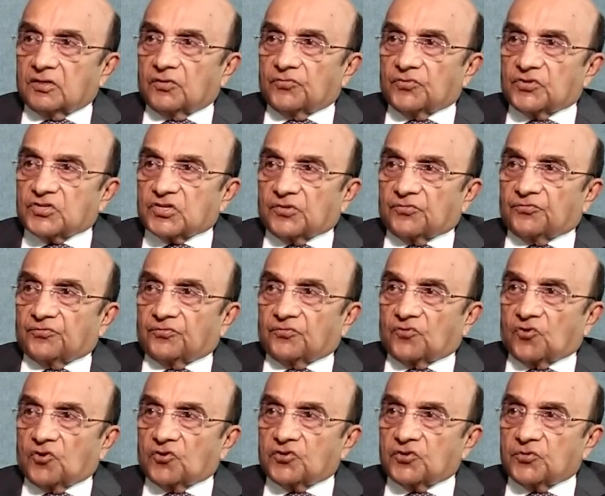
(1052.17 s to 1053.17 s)
which have
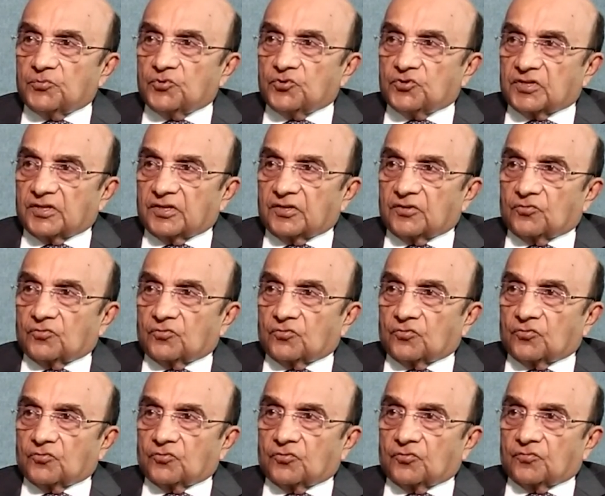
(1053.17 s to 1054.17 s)
contributed
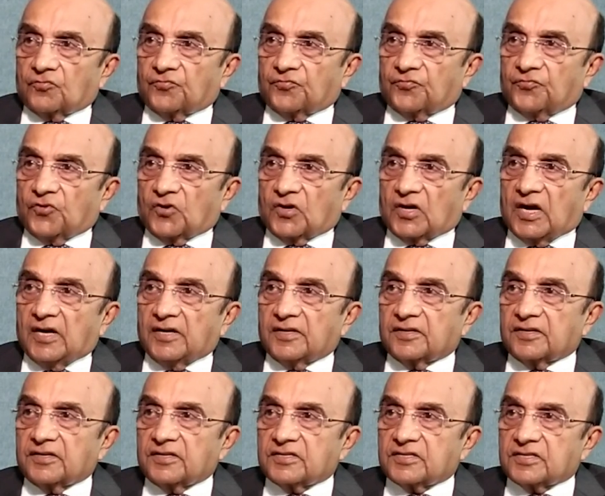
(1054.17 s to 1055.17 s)
for
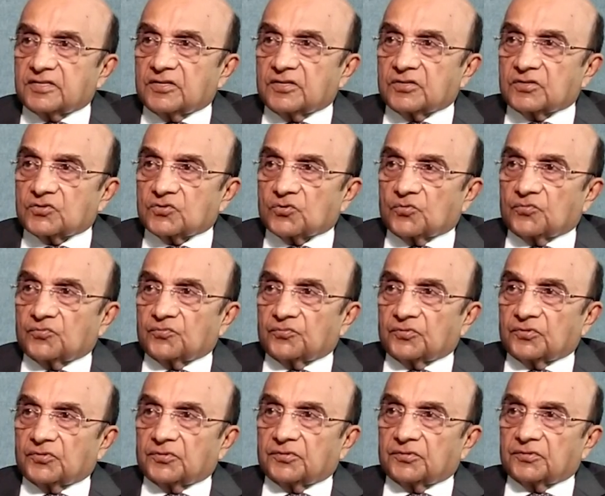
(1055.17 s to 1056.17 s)
higher incidence of